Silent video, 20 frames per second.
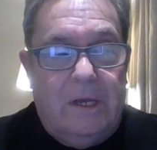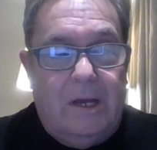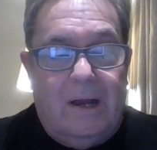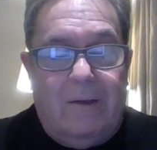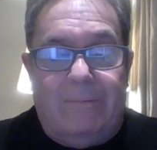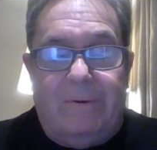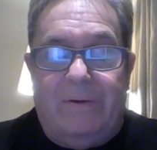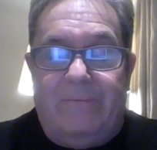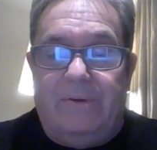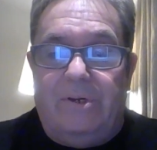
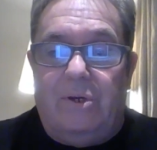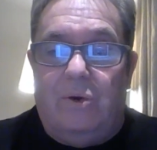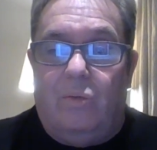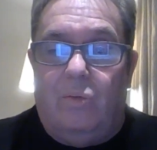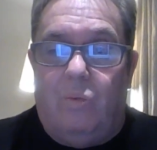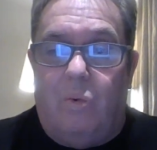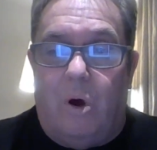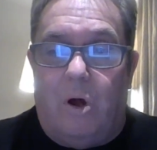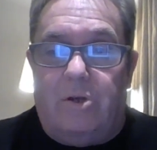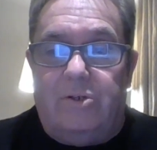I'm giving you
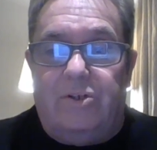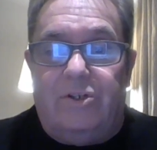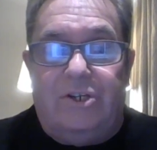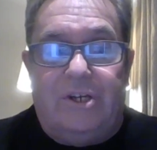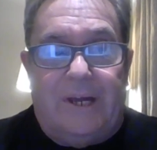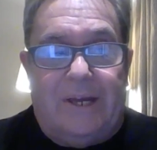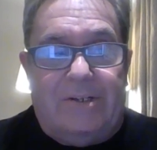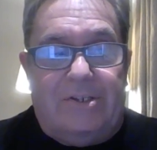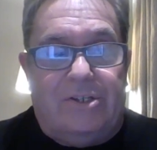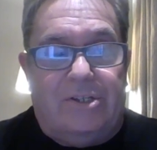one
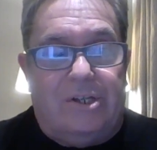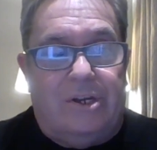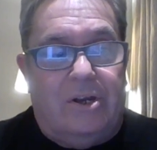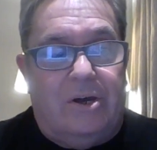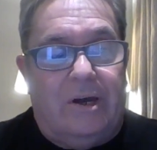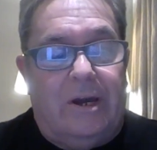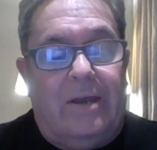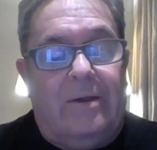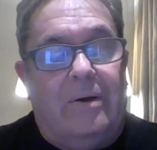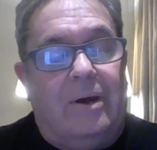chance
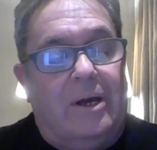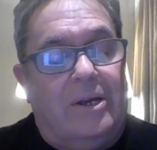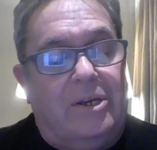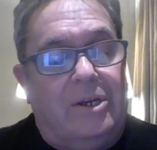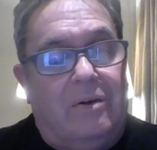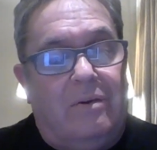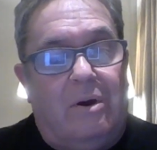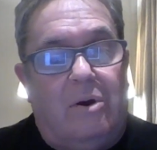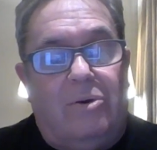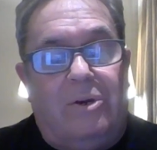tonight, and
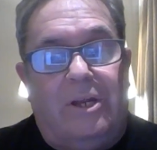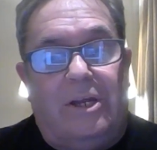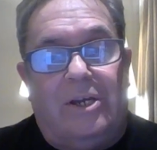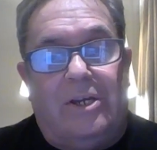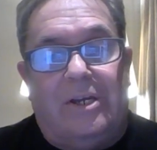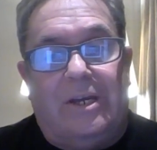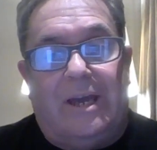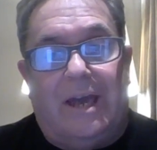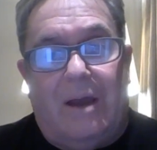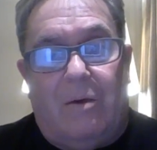you're only
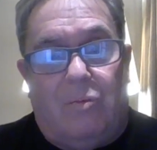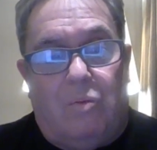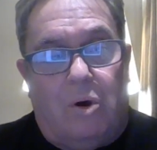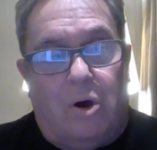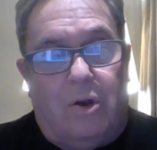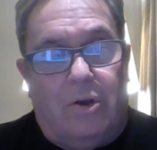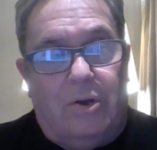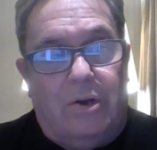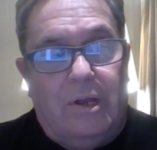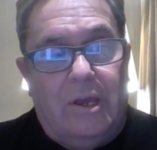going to get
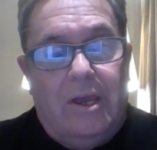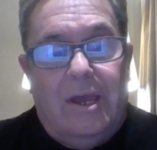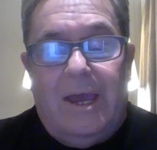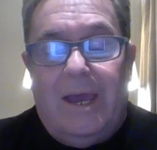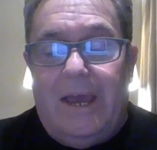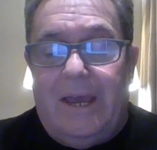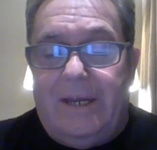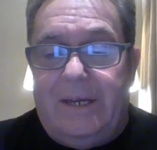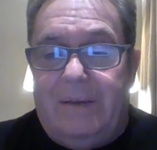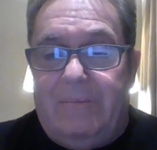one.
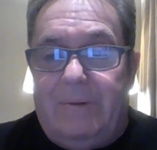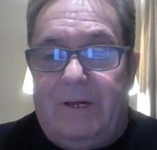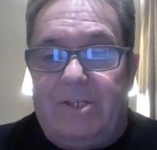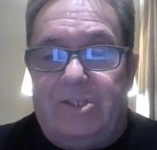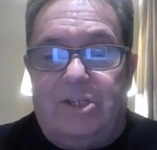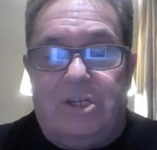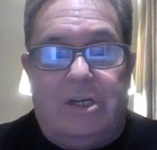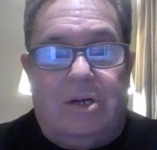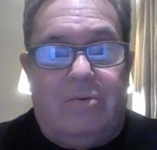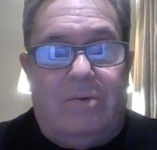Any
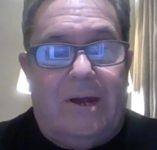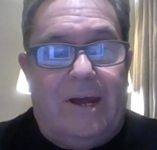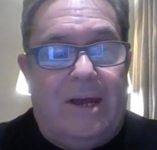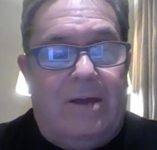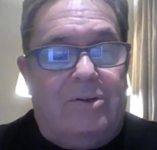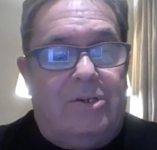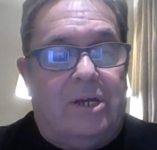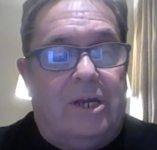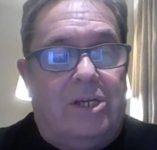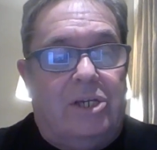messing
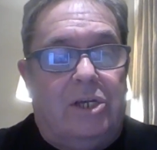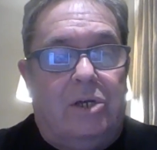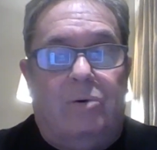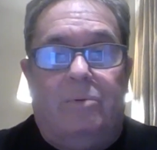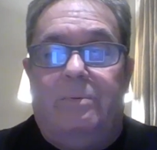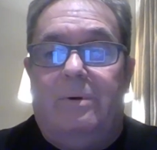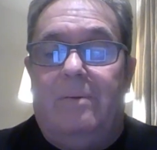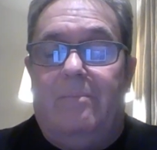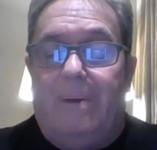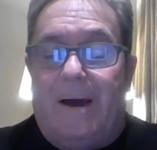around and you'll
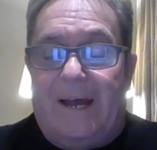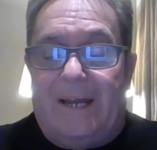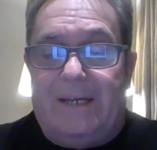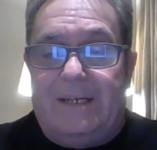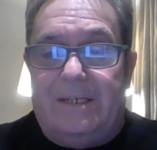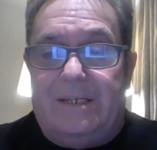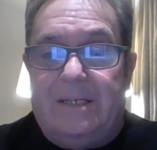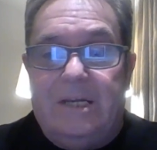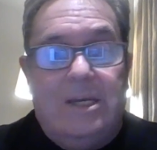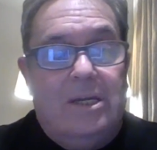be
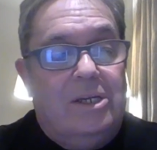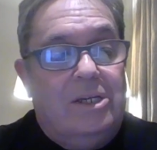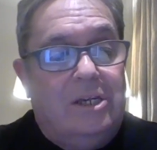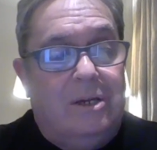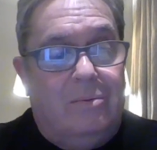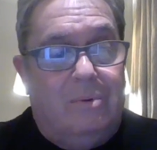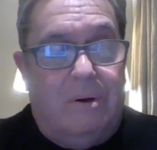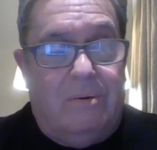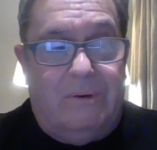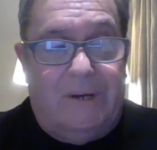banned.
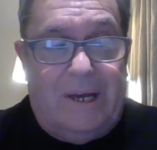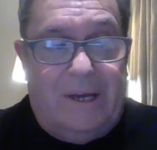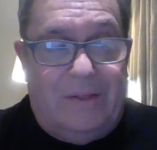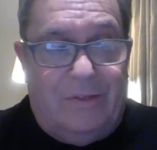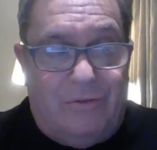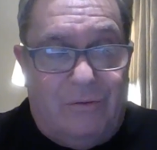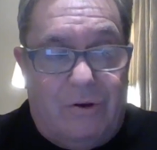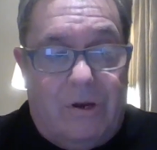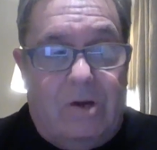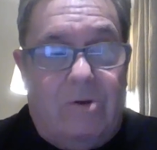You won't get
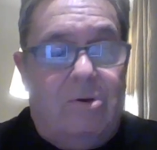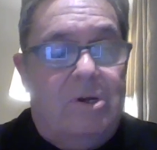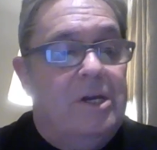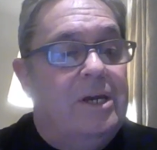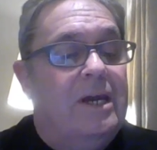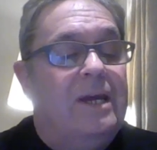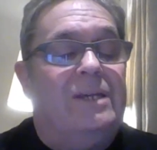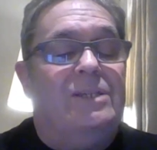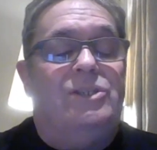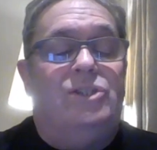through.
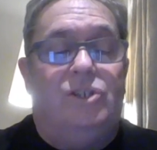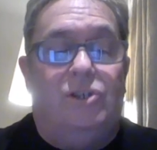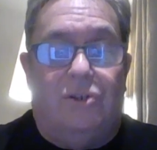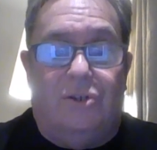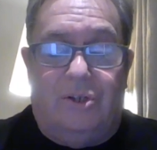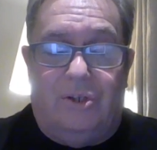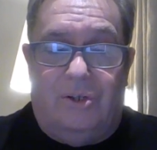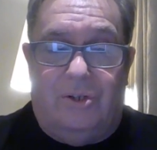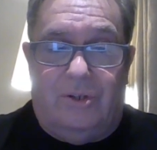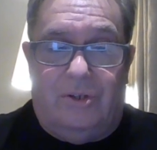It's
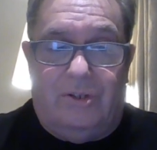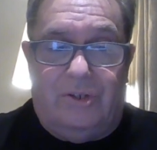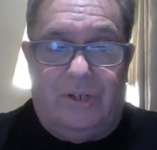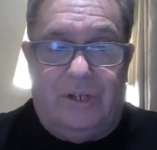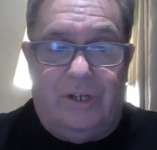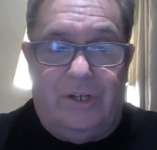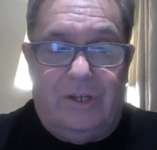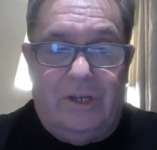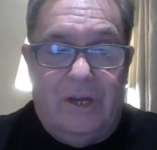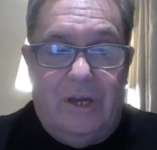done and
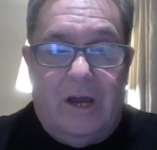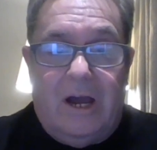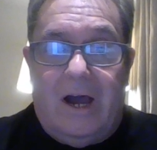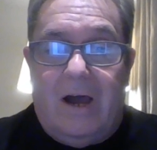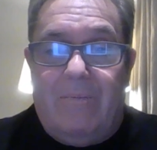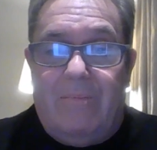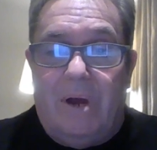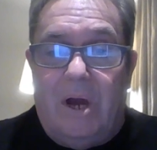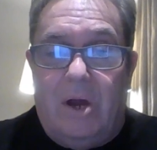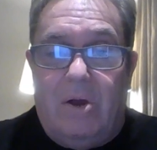dusted.
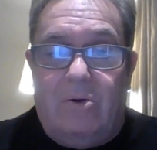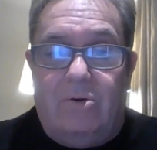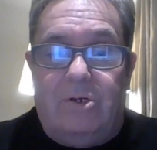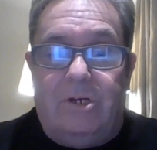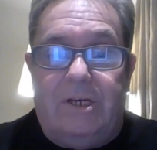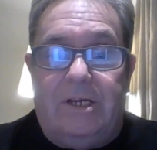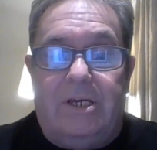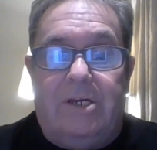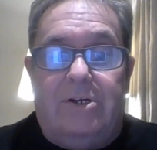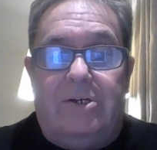I'm
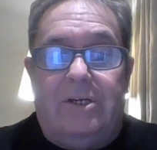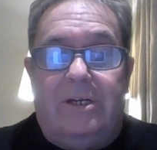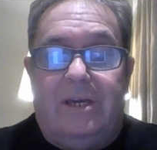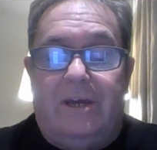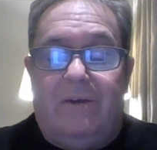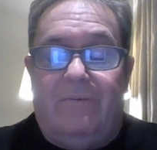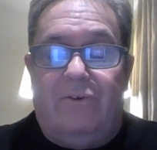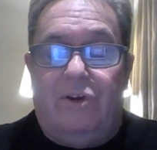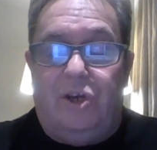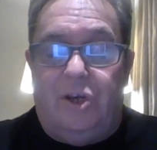only going to
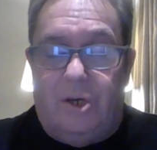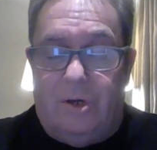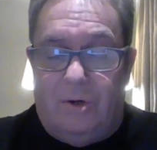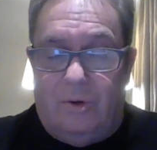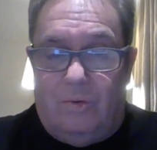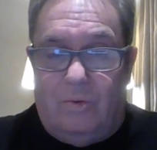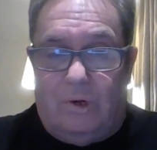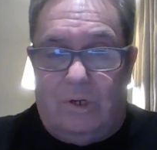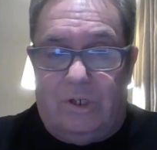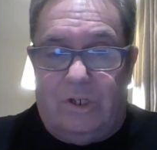give
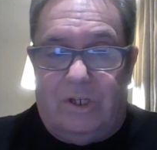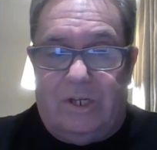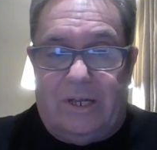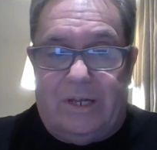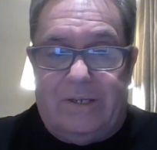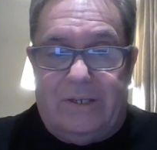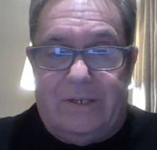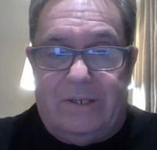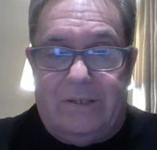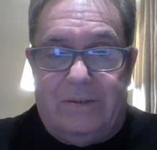you one
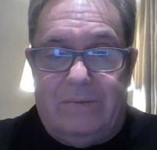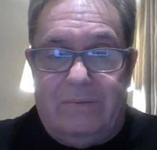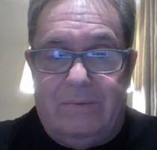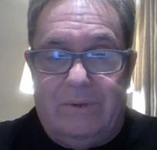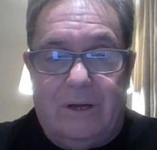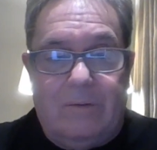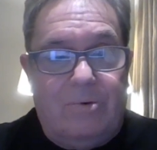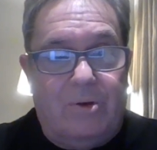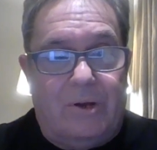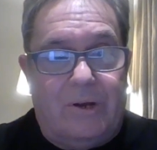chance.
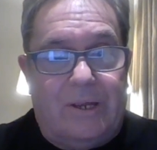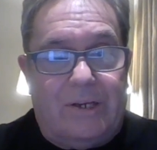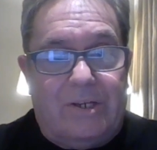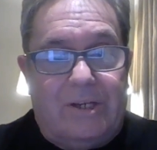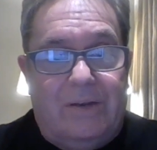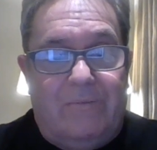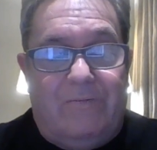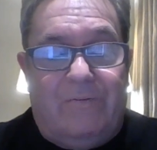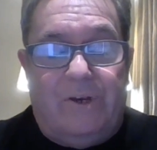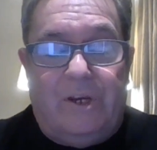I'm not
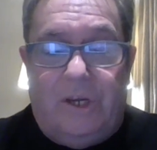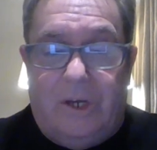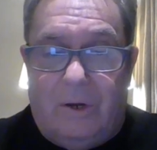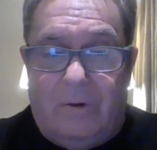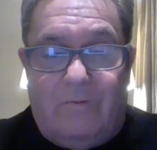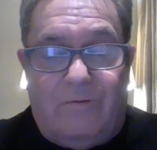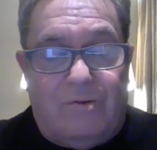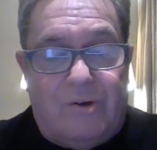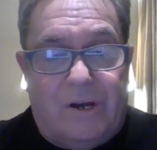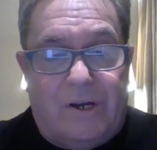asking for
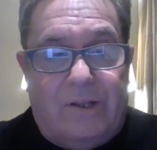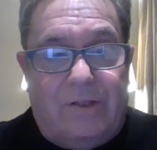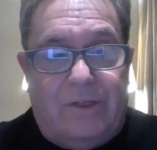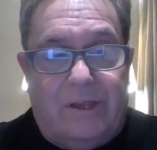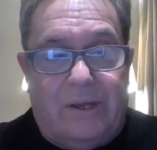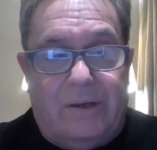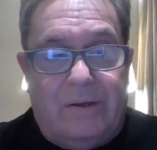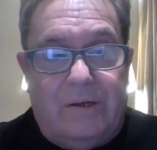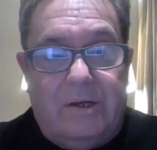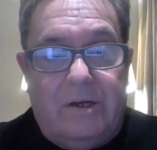you for
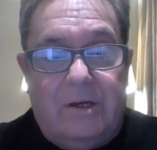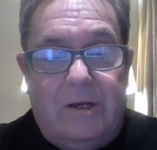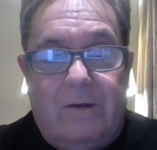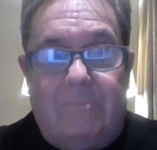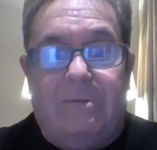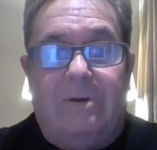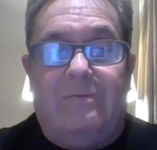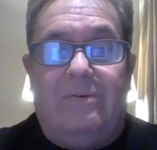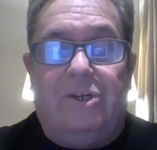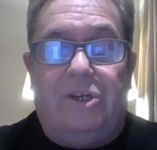anything.
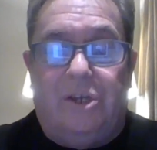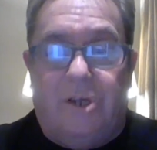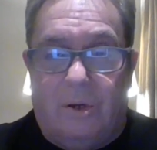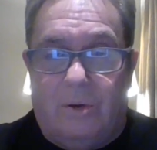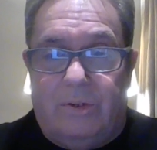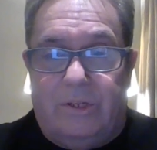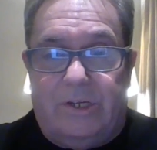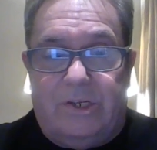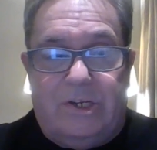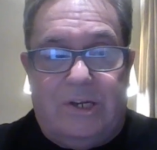I'm giving
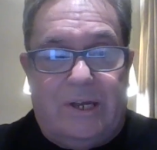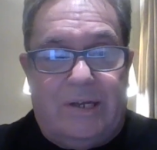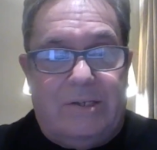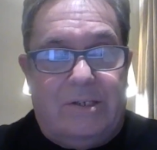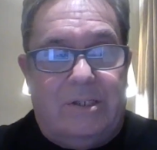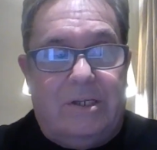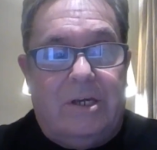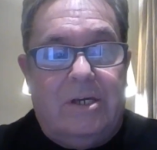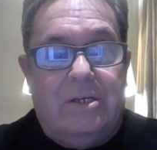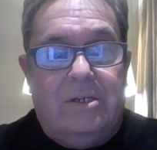you the
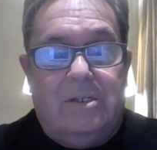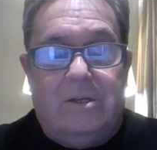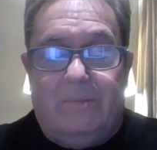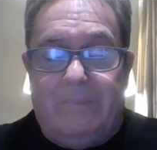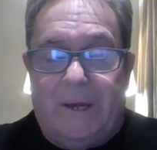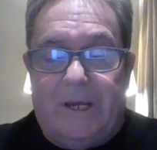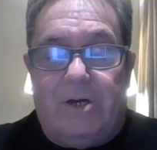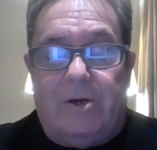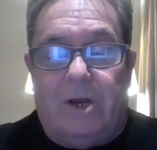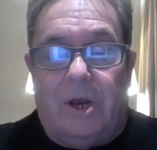chance to
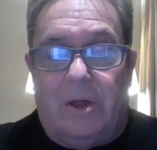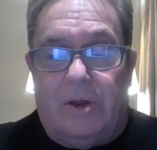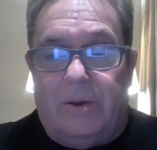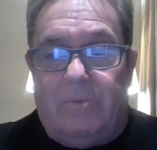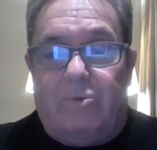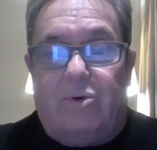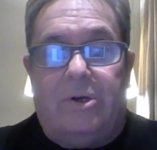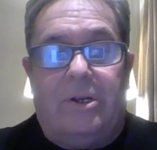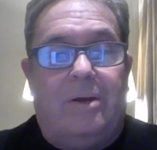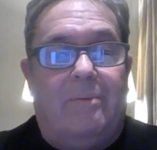make a lot
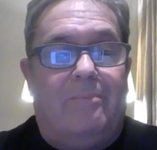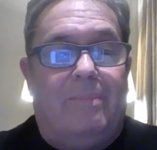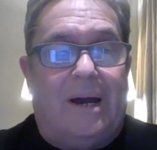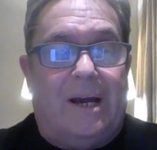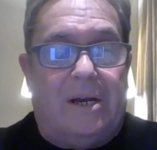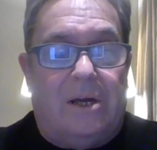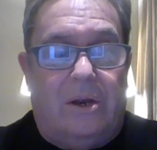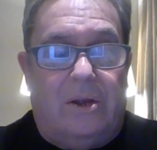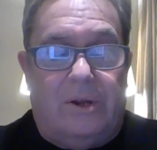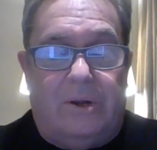of money and
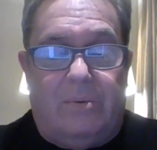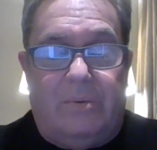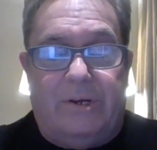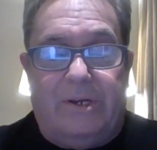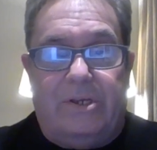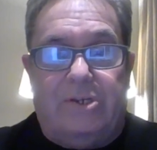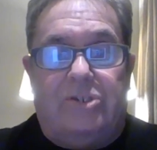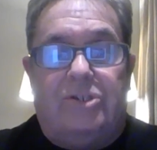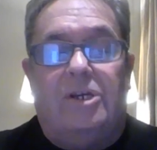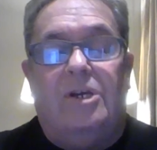back a lot of
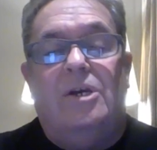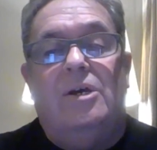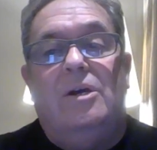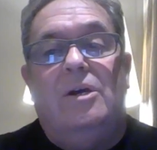winners